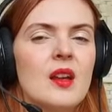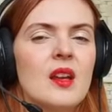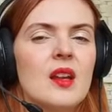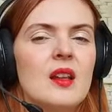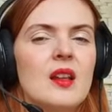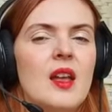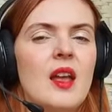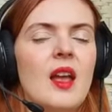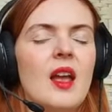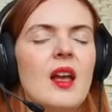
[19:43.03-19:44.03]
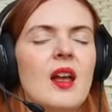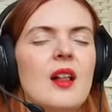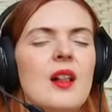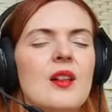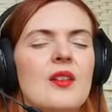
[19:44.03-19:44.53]

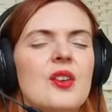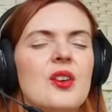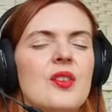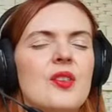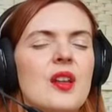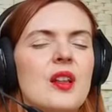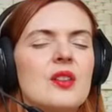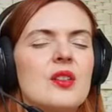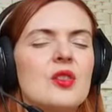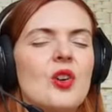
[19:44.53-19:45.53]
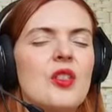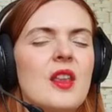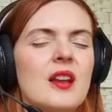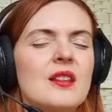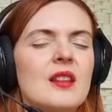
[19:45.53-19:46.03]
inhale, feel this
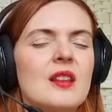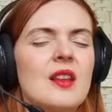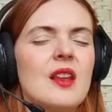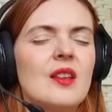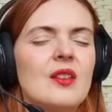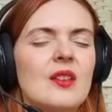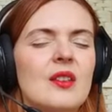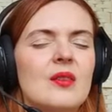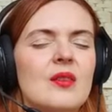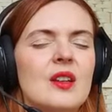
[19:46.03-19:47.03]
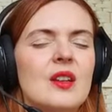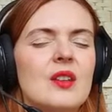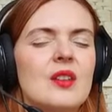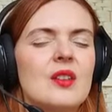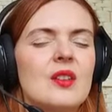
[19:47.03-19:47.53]
connectedness,
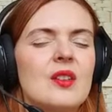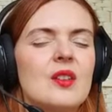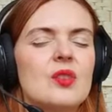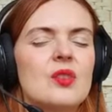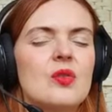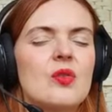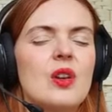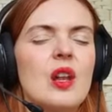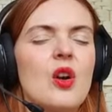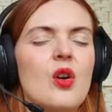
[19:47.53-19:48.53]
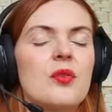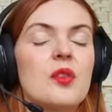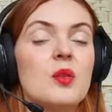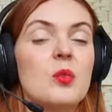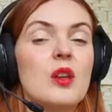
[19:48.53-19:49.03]
this feeling of
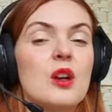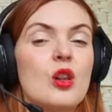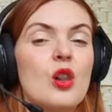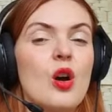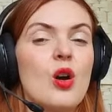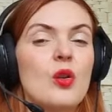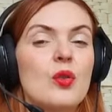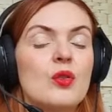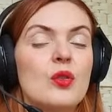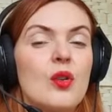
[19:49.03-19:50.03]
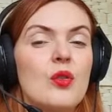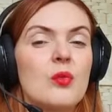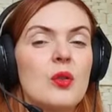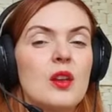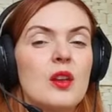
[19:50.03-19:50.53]
not being alone, of
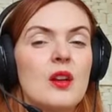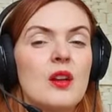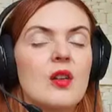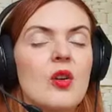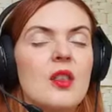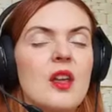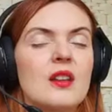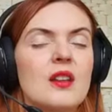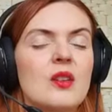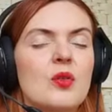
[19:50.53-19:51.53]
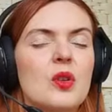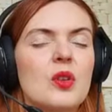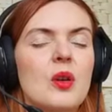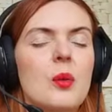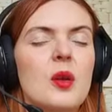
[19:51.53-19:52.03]
being connected
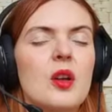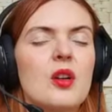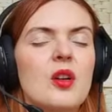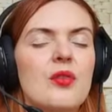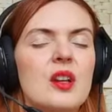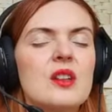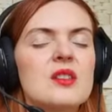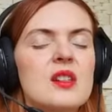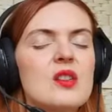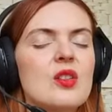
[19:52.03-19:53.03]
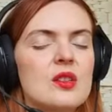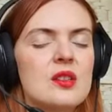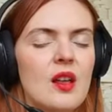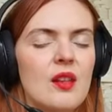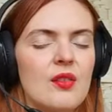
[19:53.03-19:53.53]
with bigger things than
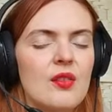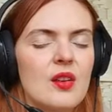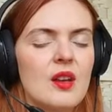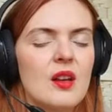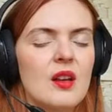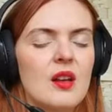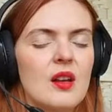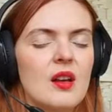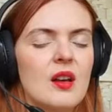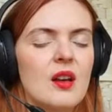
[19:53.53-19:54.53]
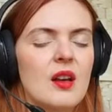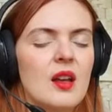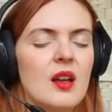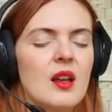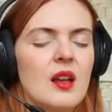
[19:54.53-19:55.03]
yourself.
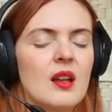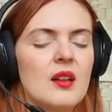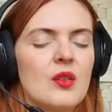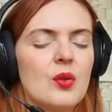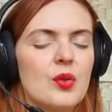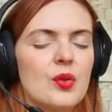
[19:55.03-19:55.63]
And